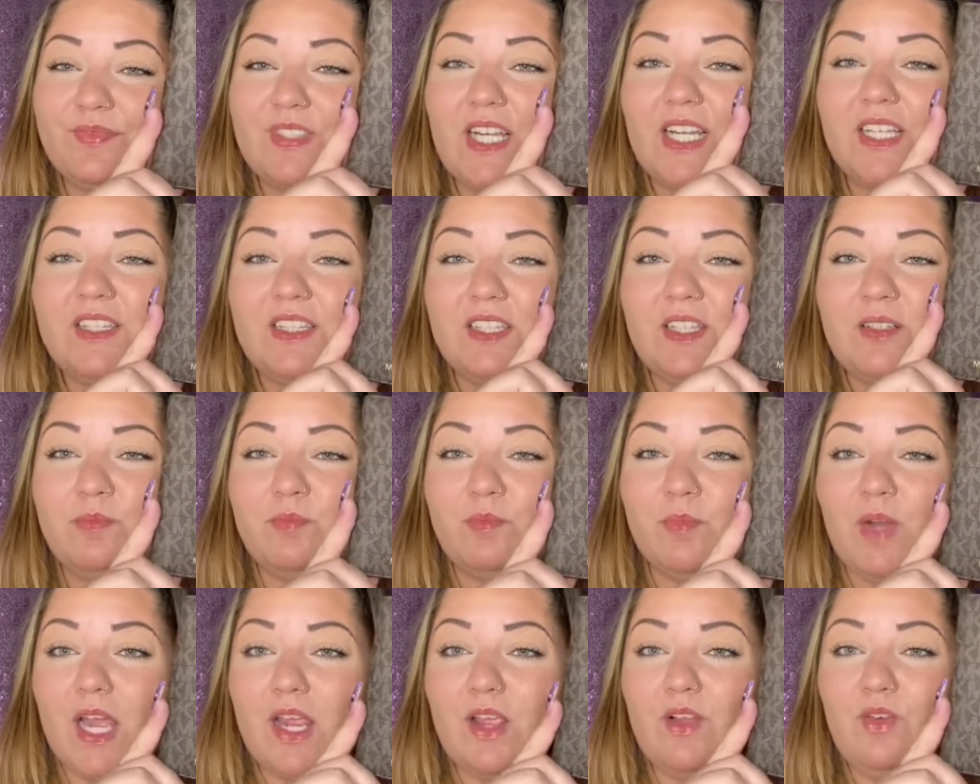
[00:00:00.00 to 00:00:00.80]
The
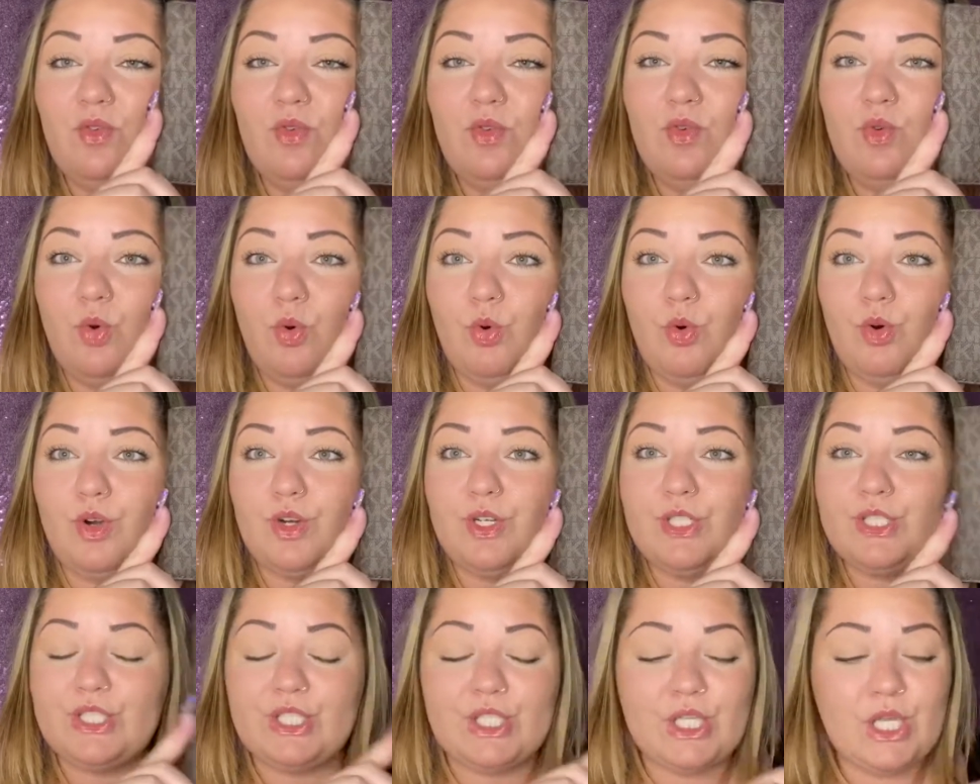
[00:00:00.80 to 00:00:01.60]
Michael
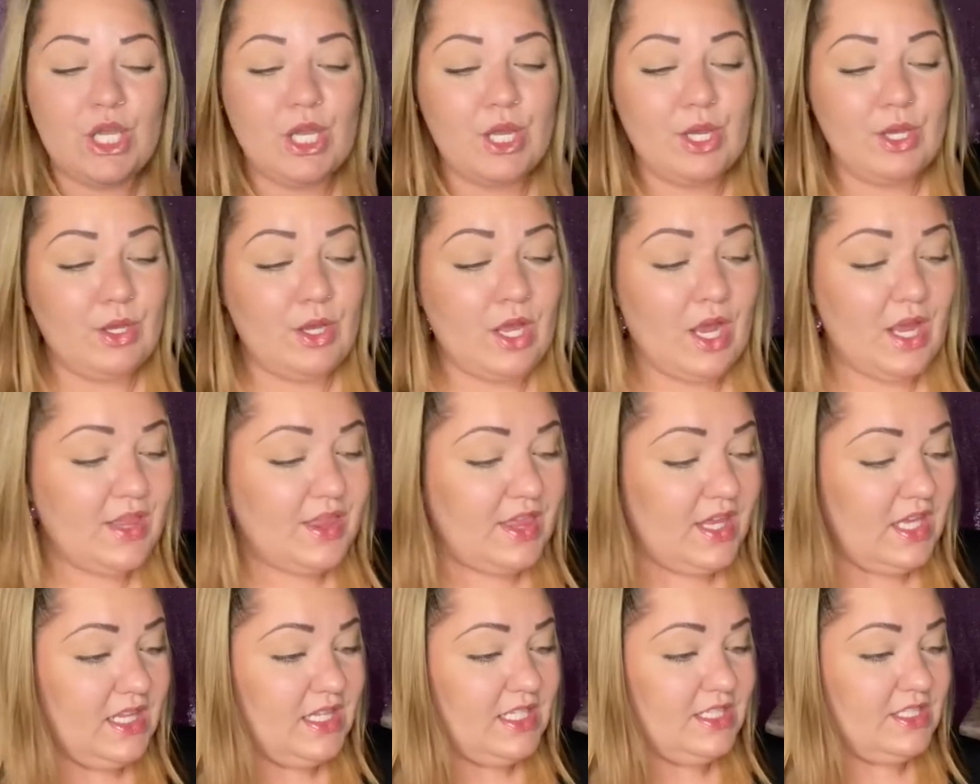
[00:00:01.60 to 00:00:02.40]
Kors, I
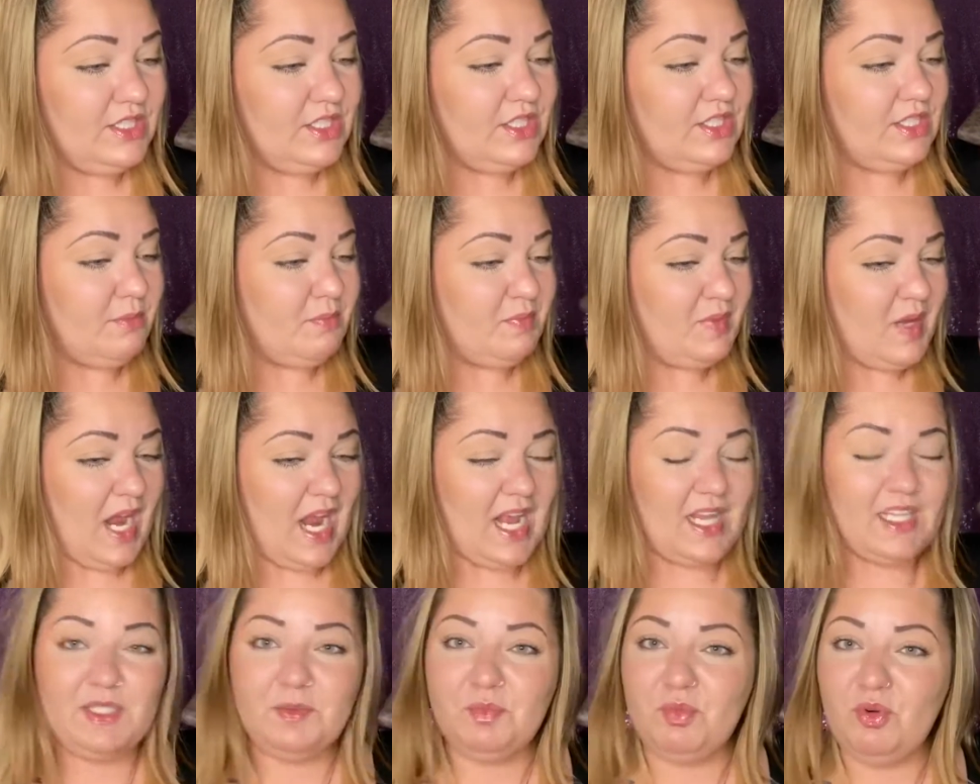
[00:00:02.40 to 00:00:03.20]
think this is the
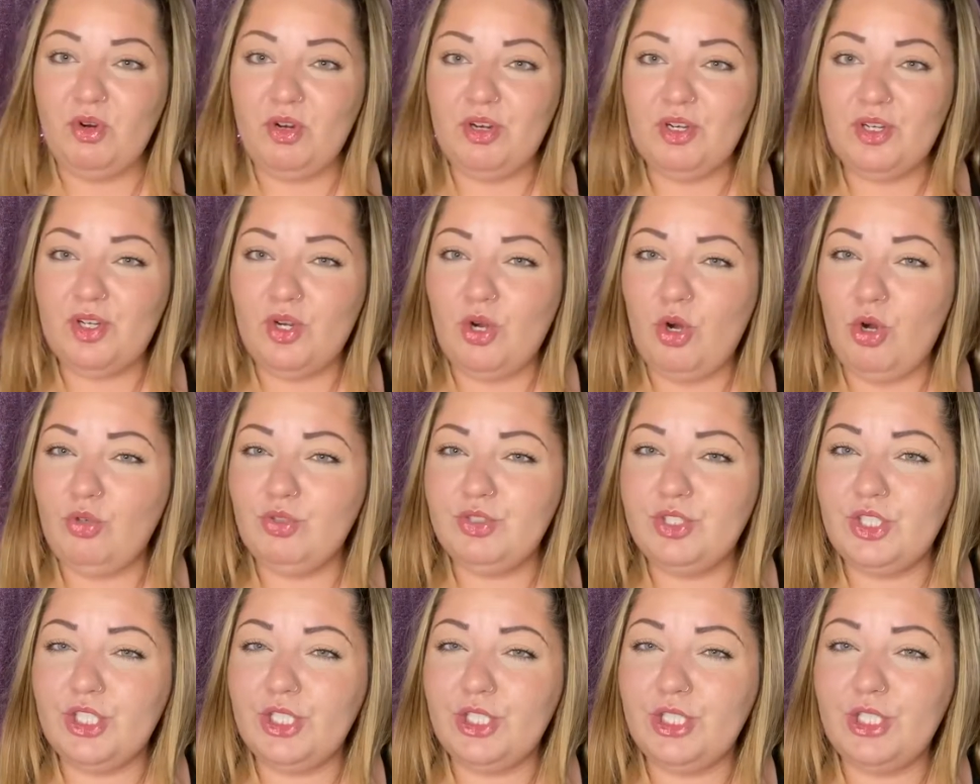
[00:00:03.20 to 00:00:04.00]
passport
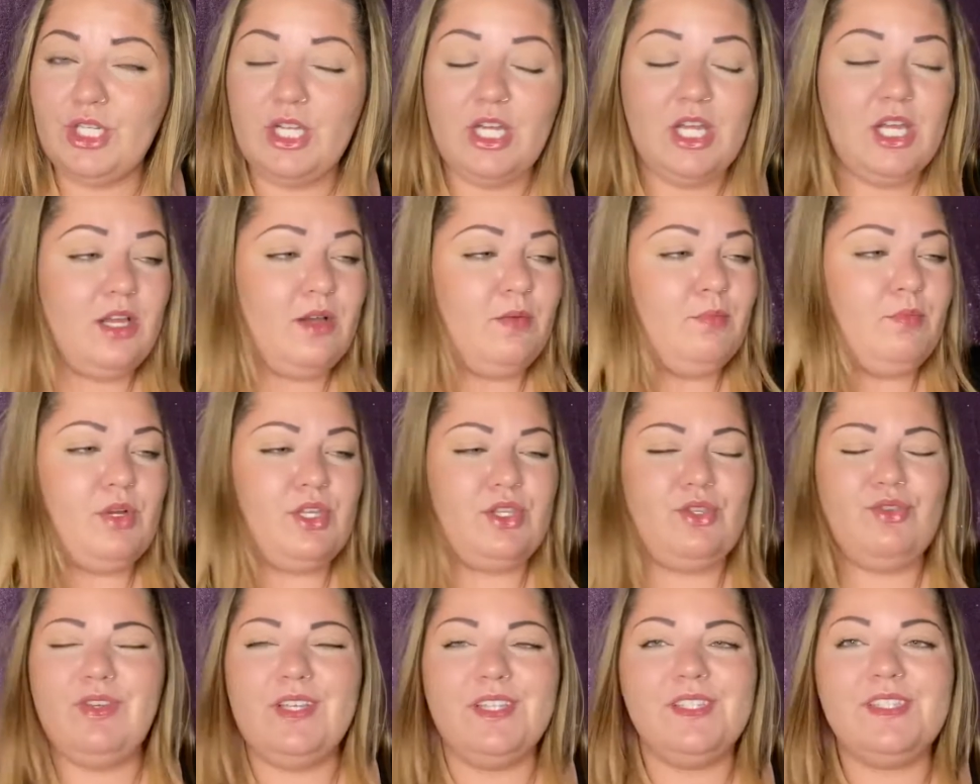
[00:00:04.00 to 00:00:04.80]
holder, but
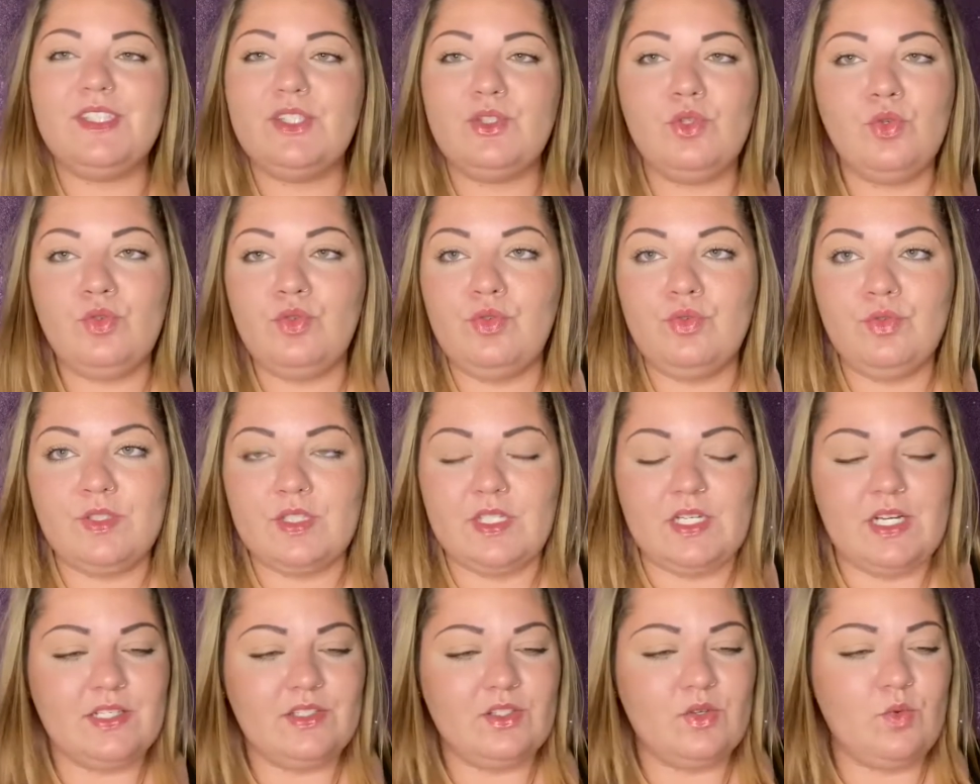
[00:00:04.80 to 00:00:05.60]
you can still use
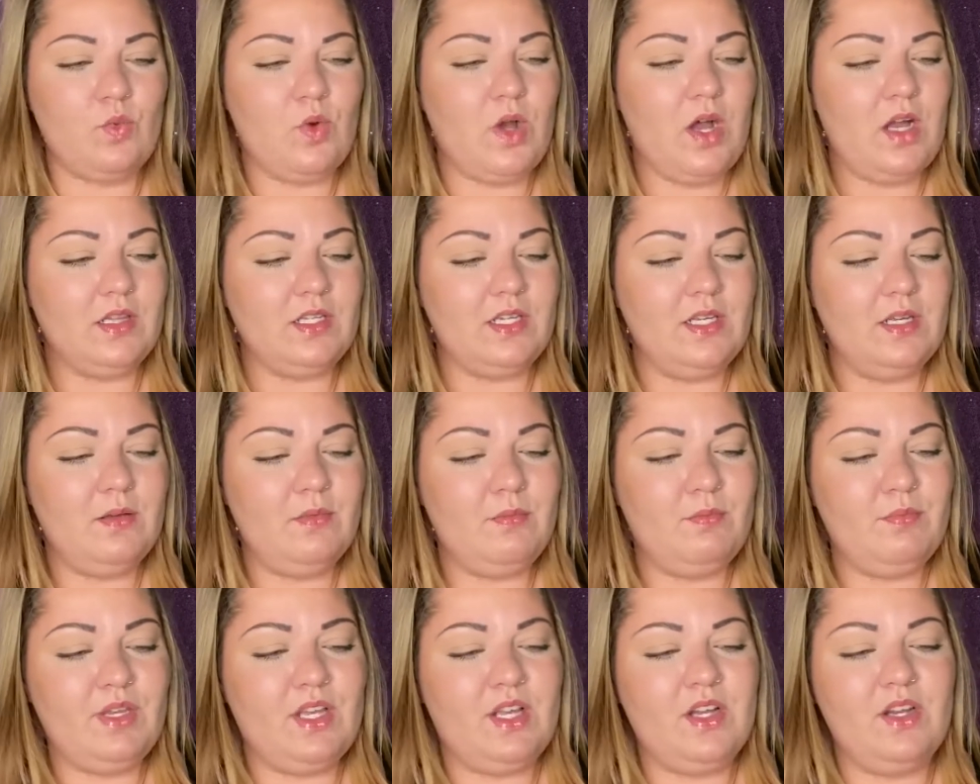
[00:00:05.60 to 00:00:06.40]
it as a wallet
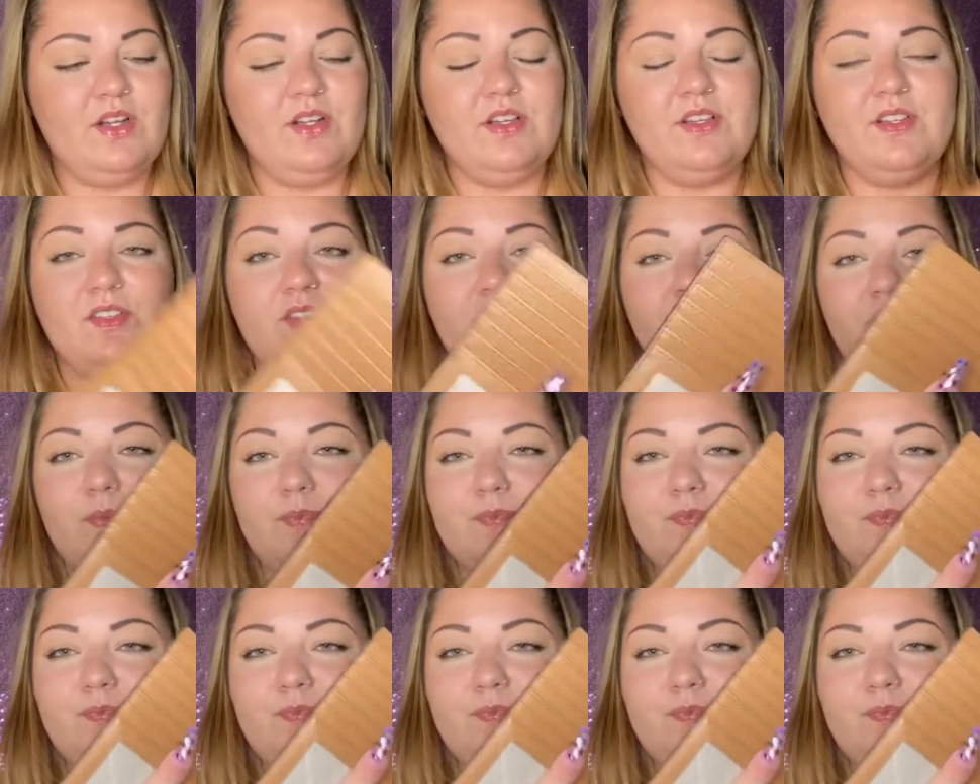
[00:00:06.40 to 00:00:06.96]
because